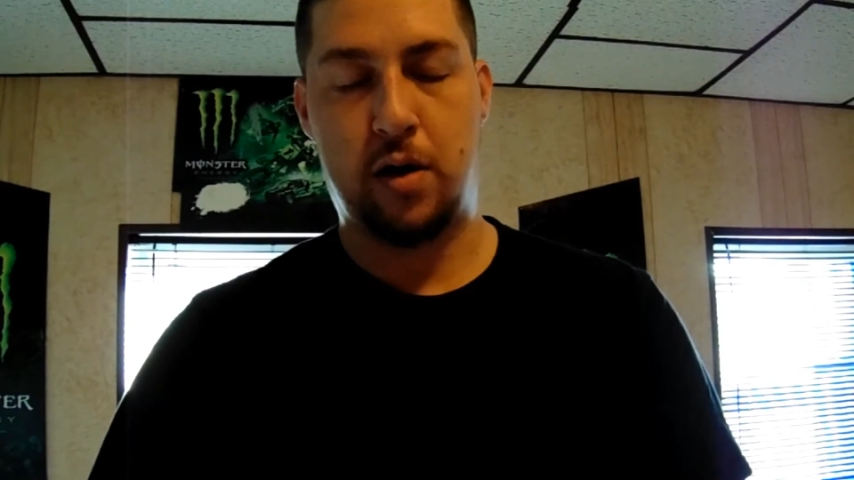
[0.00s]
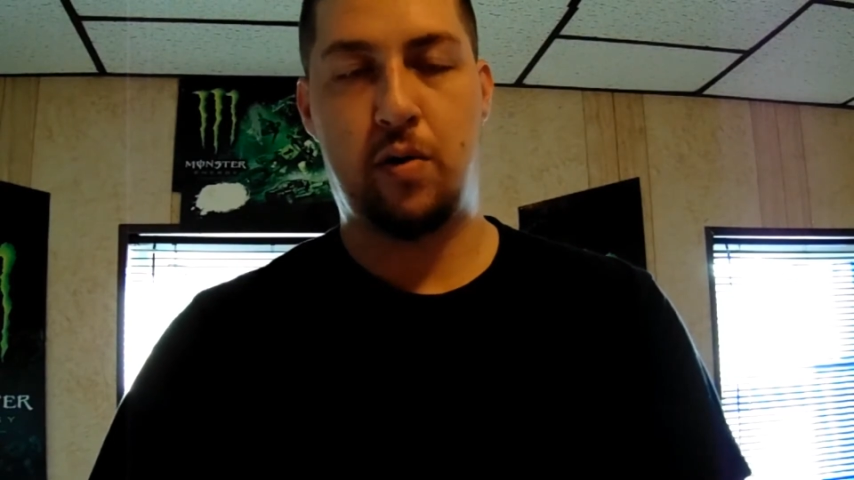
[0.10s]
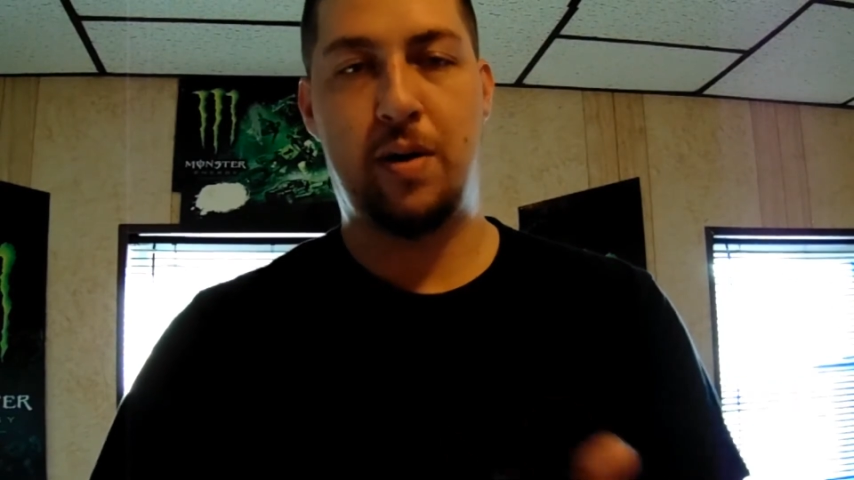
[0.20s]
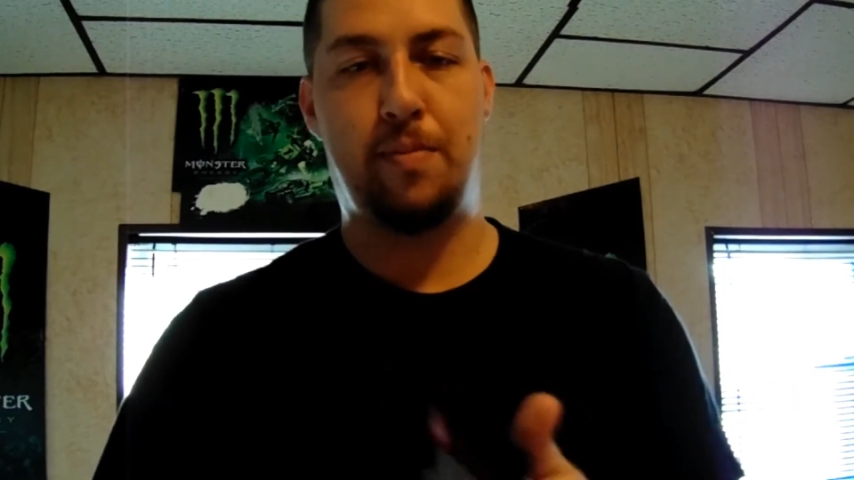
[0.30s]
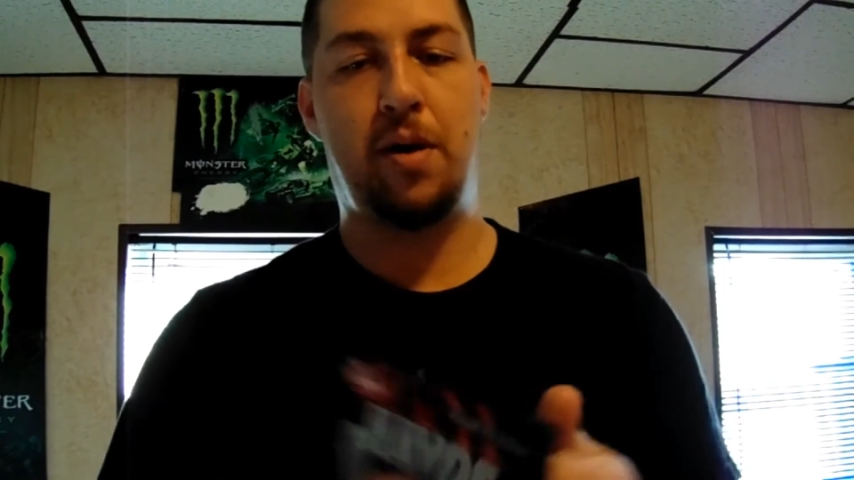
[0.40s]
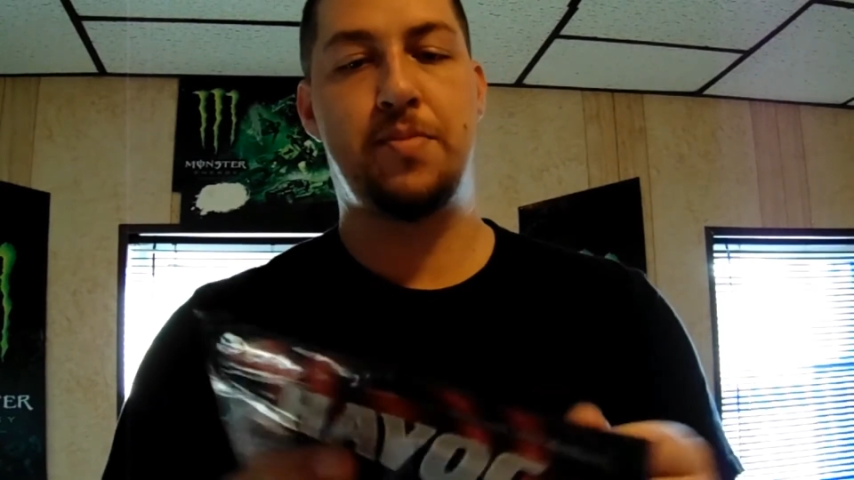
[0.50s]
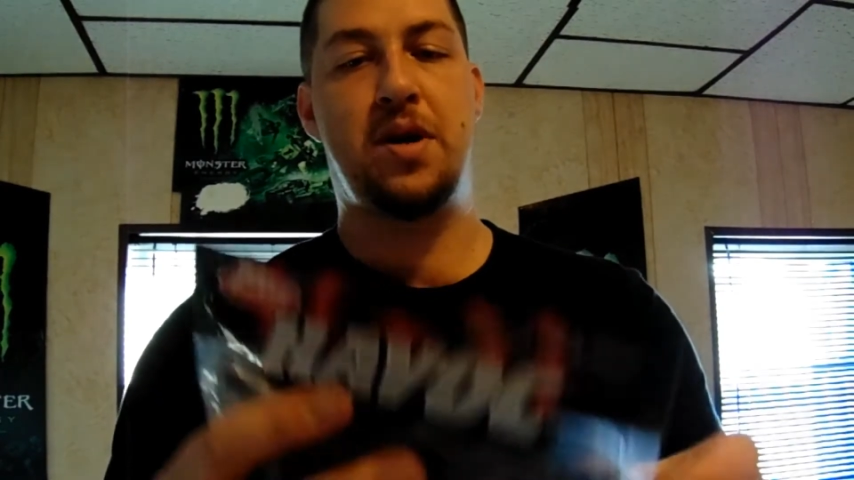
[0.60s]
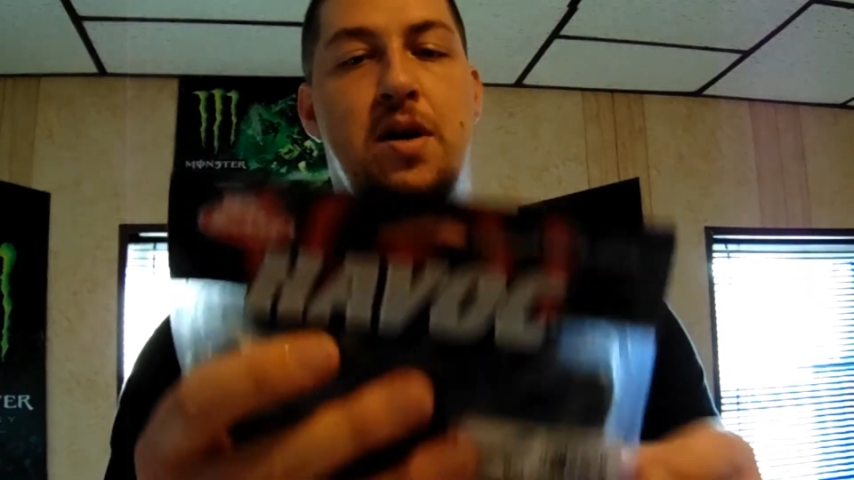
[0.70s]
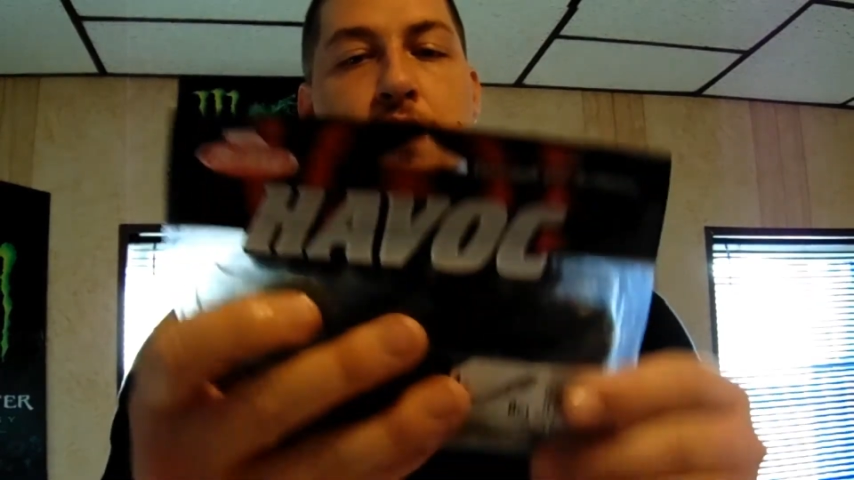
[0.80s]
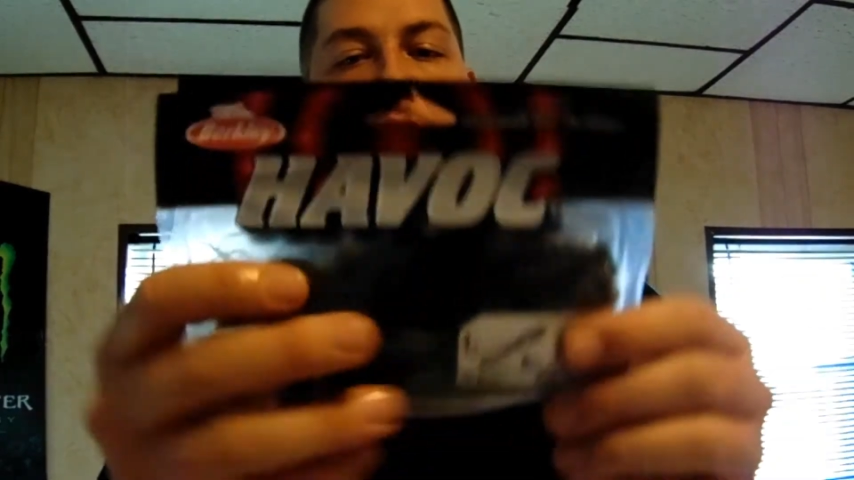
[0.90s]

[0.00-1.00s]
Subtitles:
Green Pumpkin